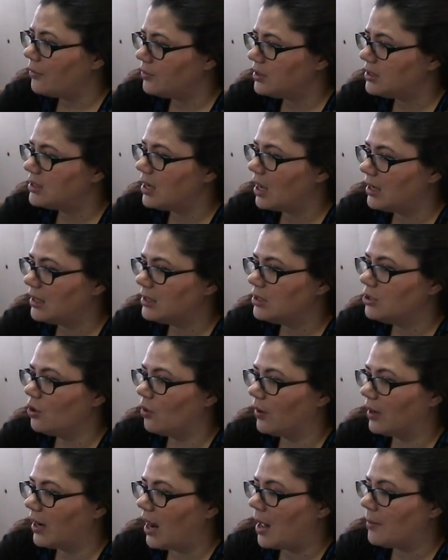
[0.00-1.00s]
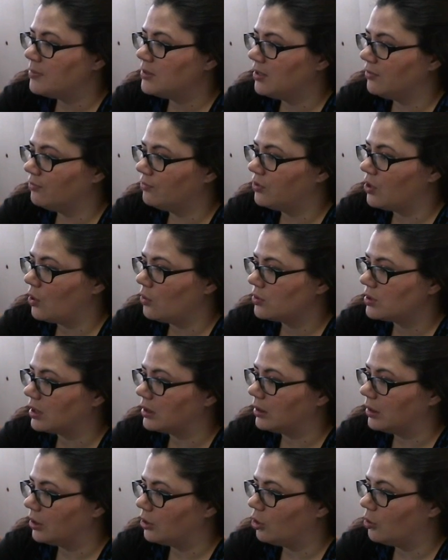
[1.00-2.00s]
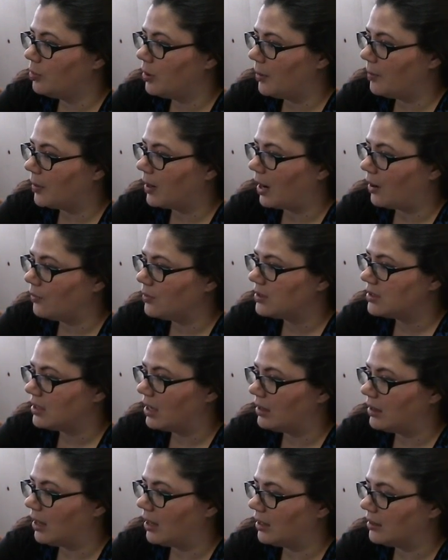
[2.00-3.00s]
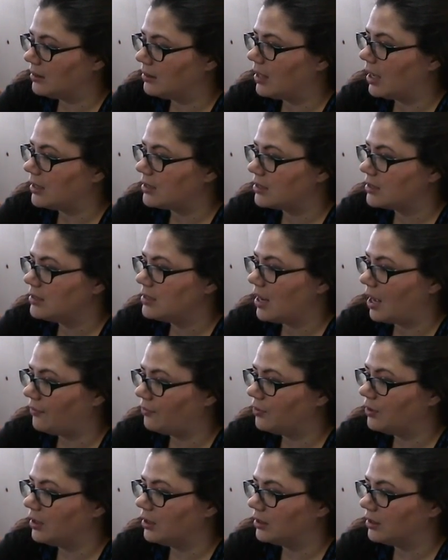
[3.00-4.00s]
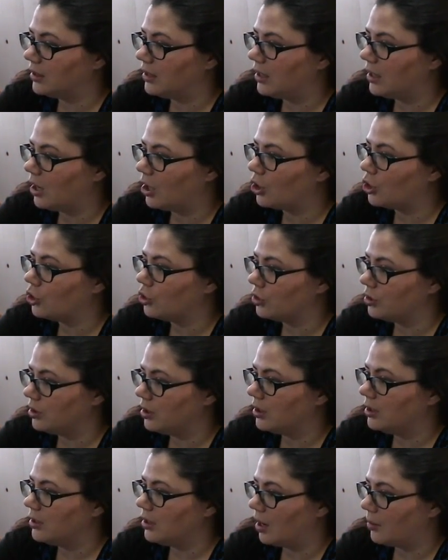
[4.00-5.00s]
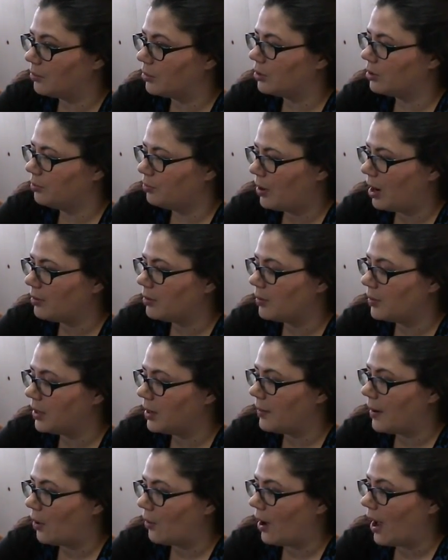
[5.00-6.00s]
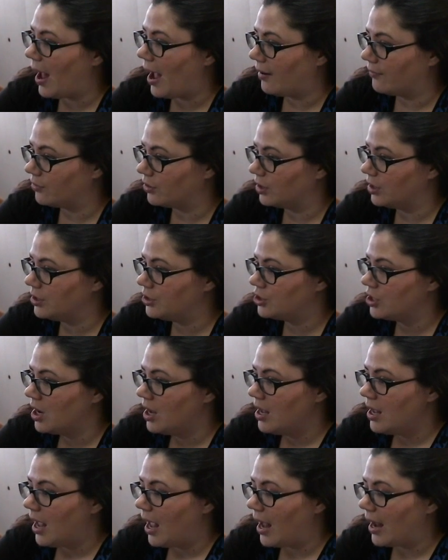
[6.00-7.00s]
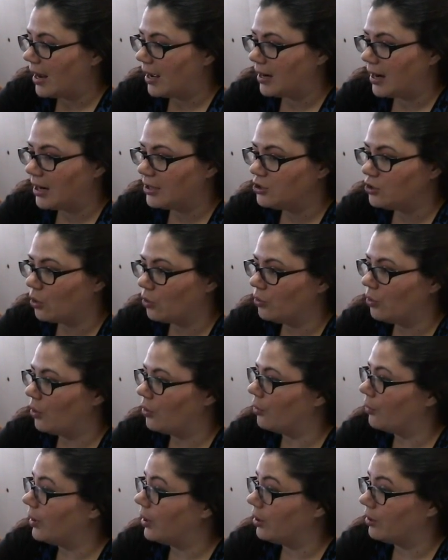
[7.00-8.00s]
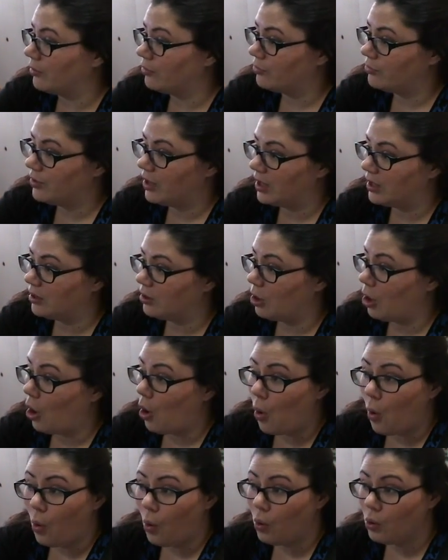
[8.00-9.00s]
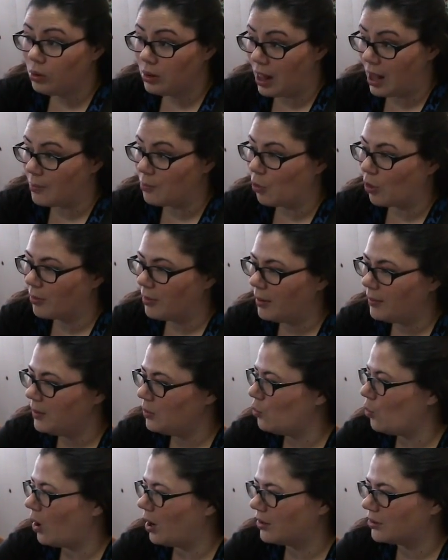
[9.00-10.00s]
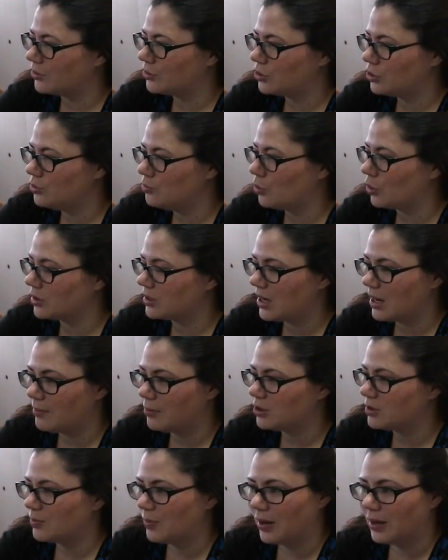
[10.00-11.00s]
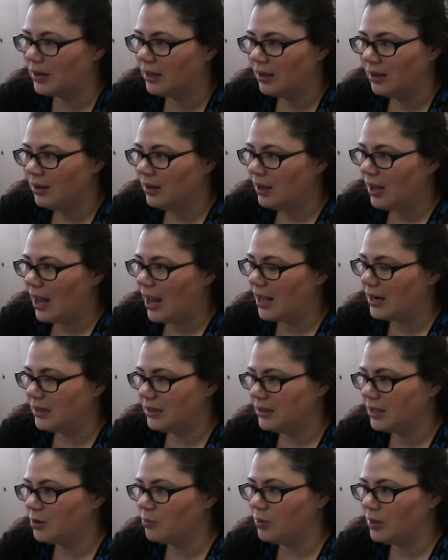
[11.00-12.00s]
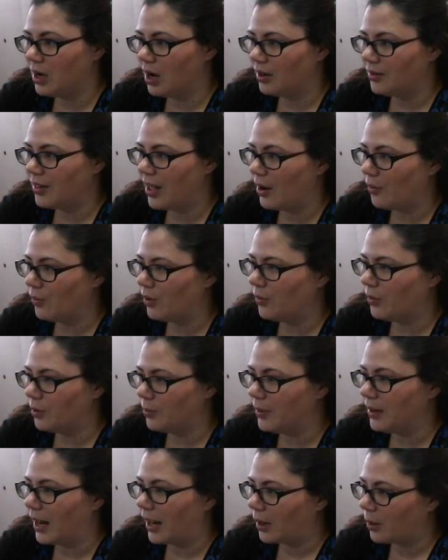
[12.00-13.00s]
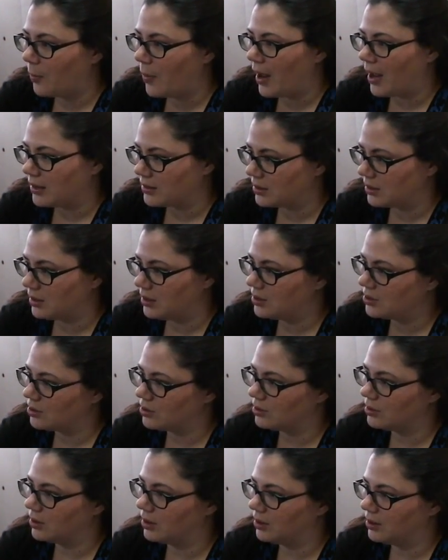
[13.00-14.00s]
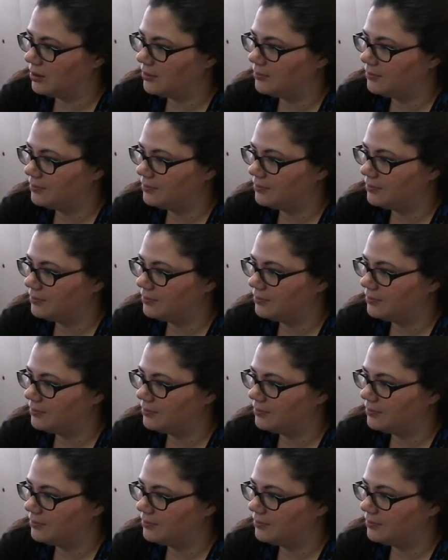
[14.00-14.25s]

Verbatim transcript: would say, you know, it ebbs and flows a little bit, but I would say that that's definitely a good number, probably about average. And I don't know that we could have fit a whole lot more, maybe one or two more tables, but anything beyond that, we would have been at capacity certainly.